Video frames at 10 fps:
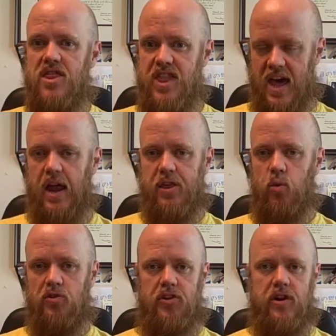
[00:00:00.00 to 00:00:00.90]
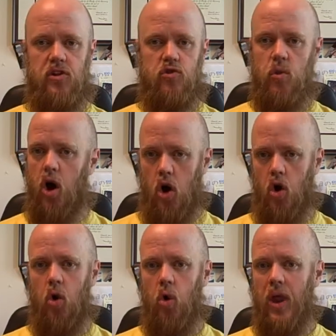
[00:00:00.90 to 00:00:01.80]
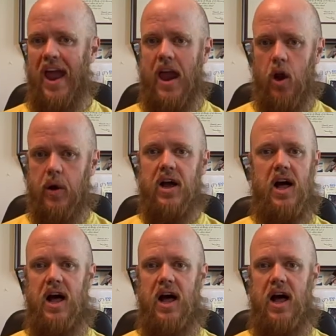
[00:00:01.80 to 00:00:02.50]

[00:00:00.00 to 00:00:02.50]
that I think will turn into a whole area